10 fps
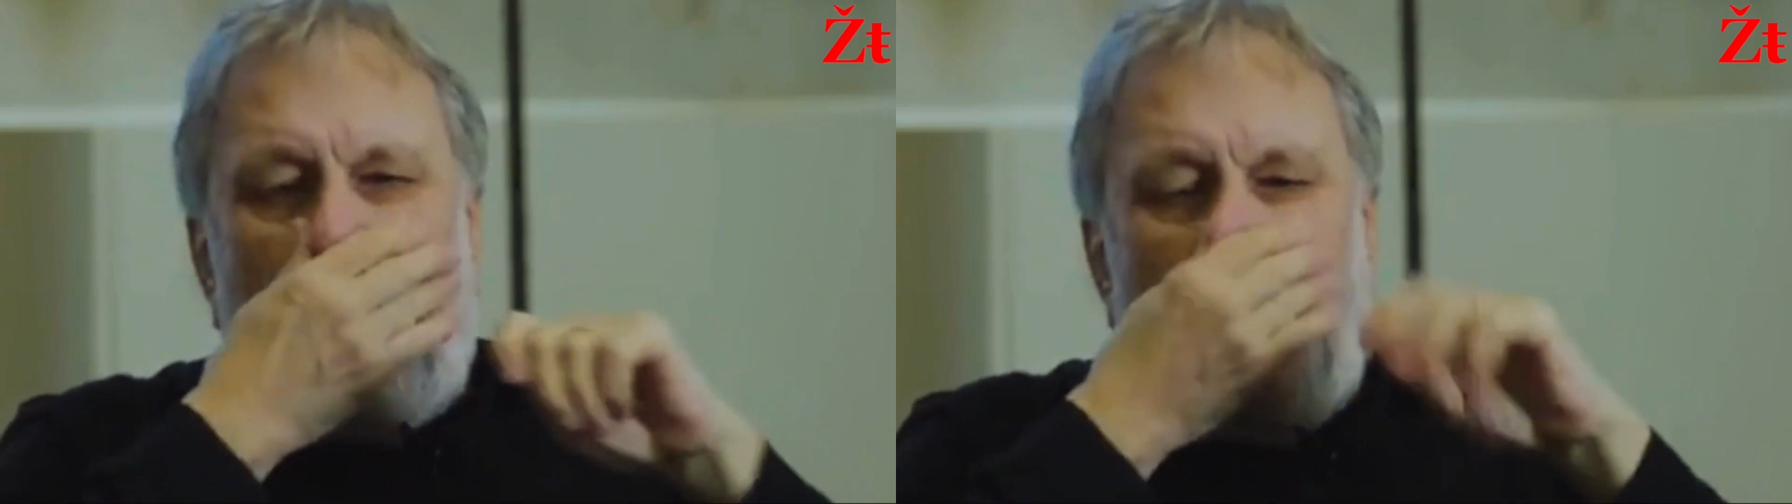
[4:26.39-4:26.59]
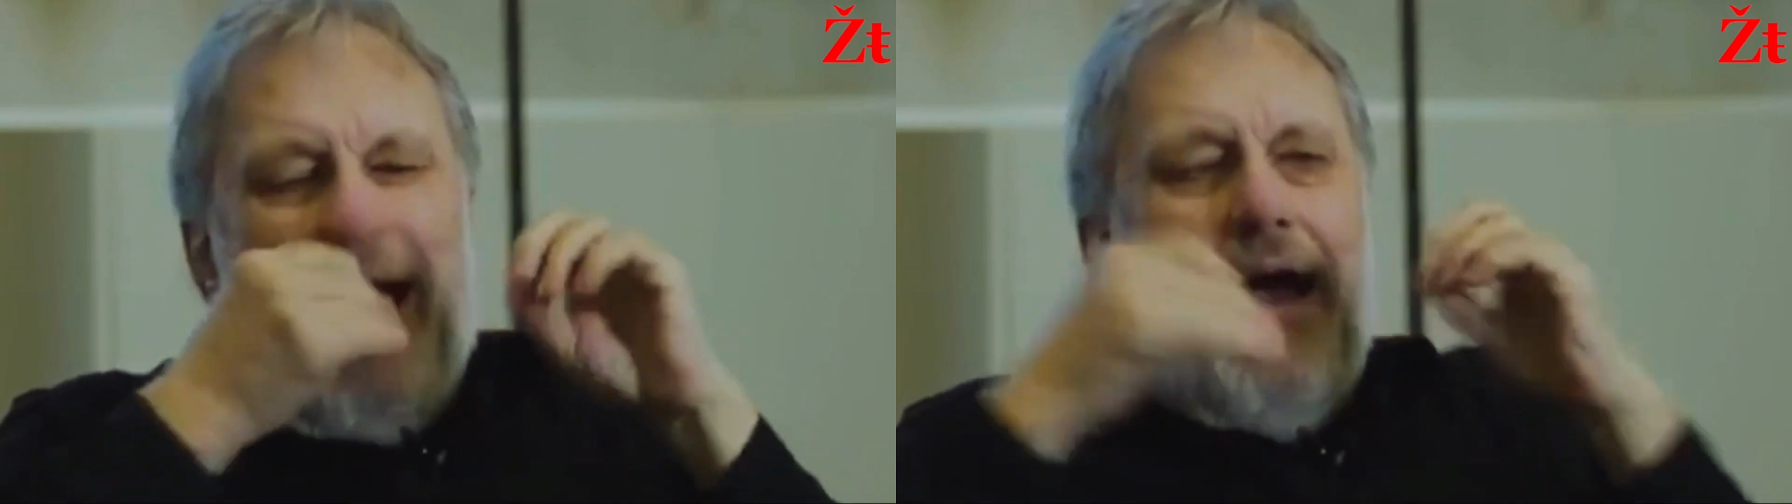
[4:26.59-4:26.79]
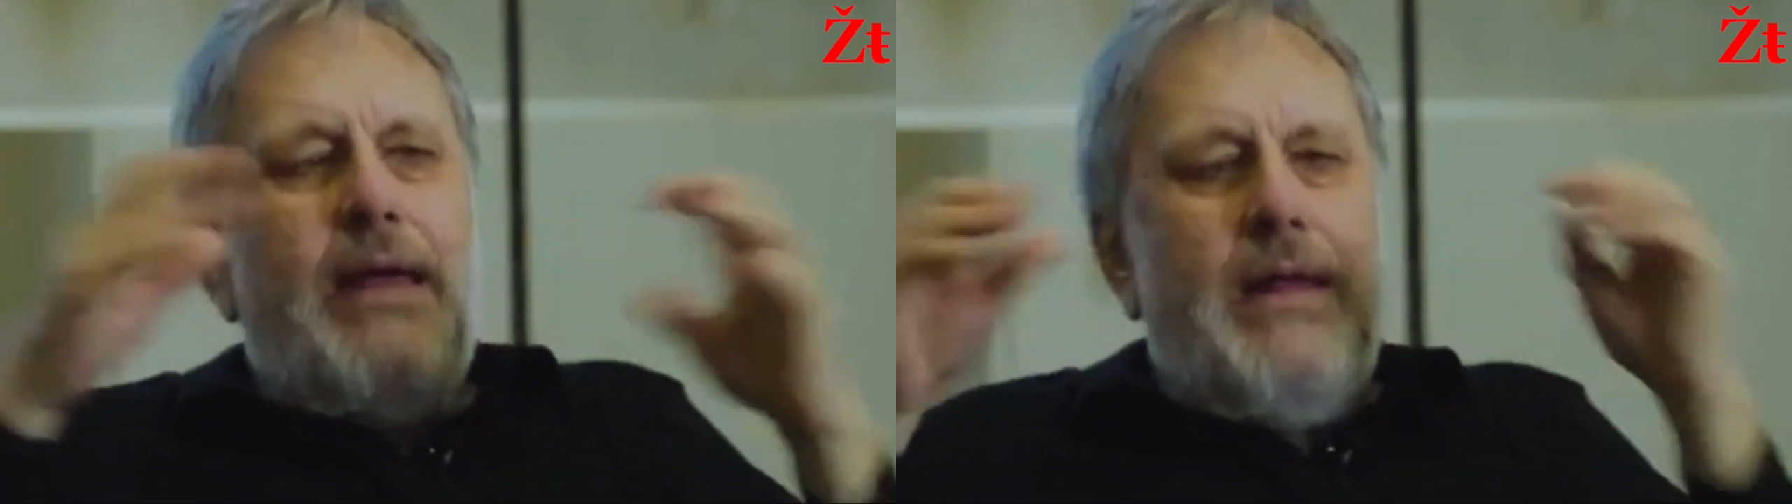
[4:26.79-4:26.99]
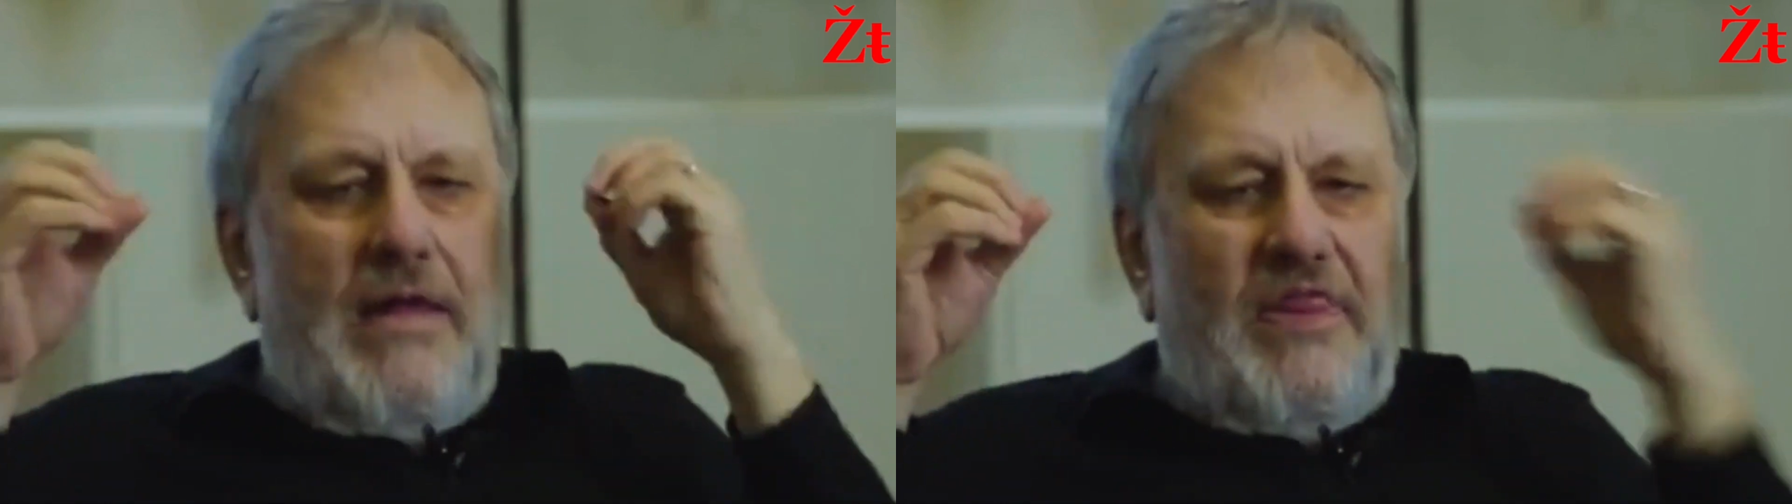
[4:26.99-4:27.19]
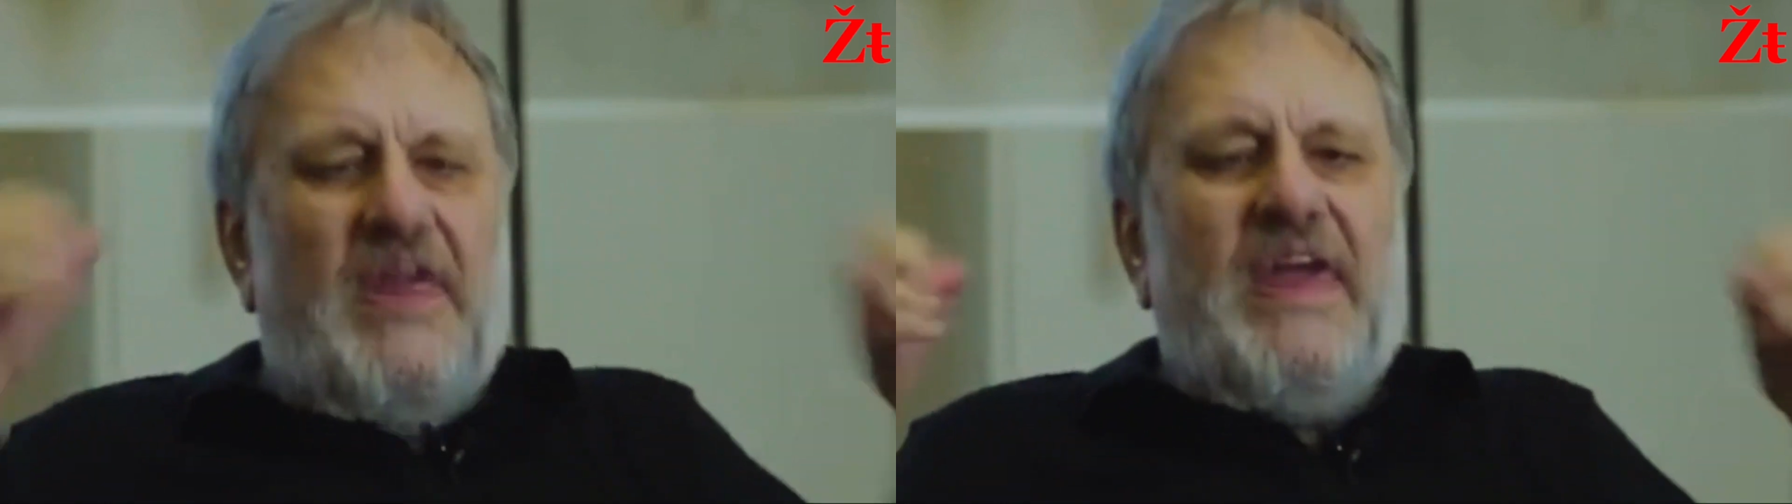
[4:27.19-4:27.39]
I
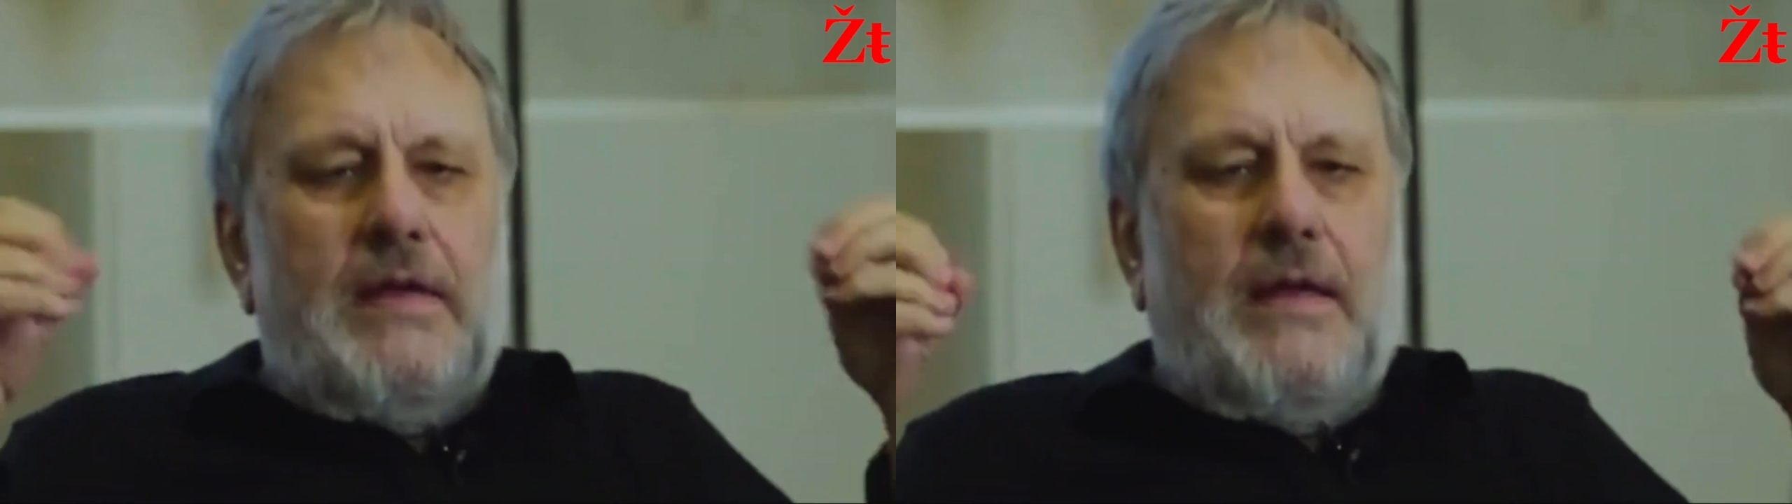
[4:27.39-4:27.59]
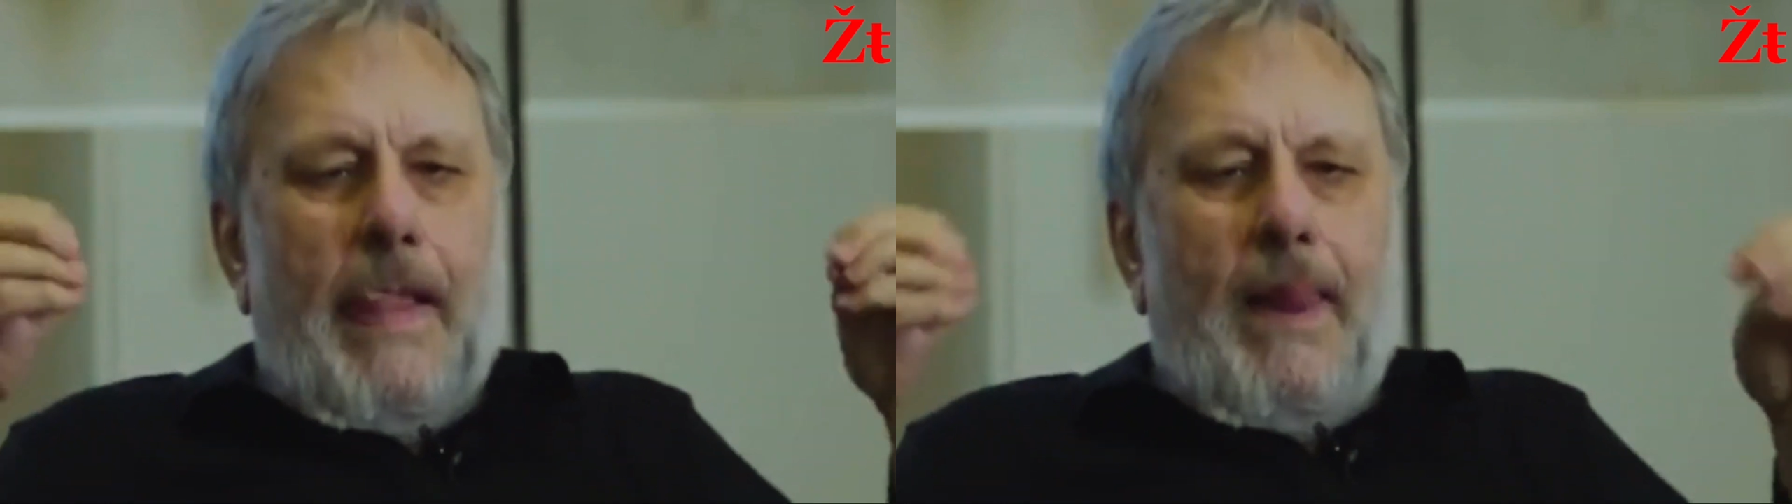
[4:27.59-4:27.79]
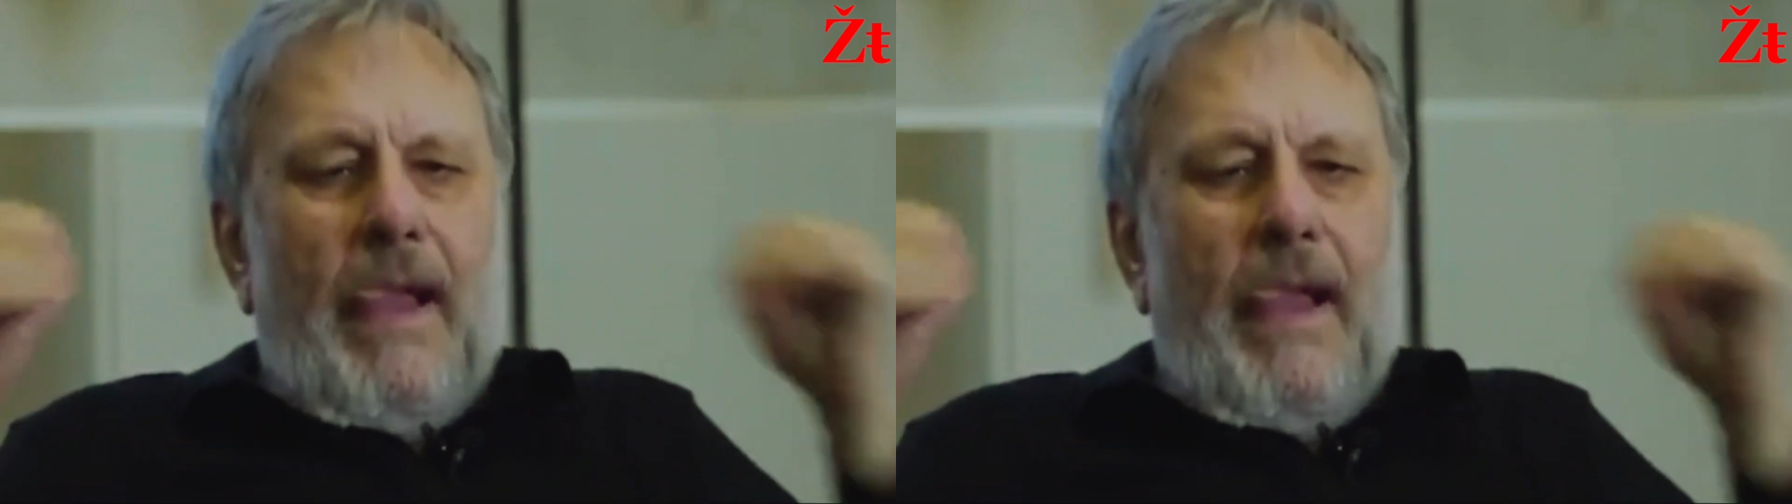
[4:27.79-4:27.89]
think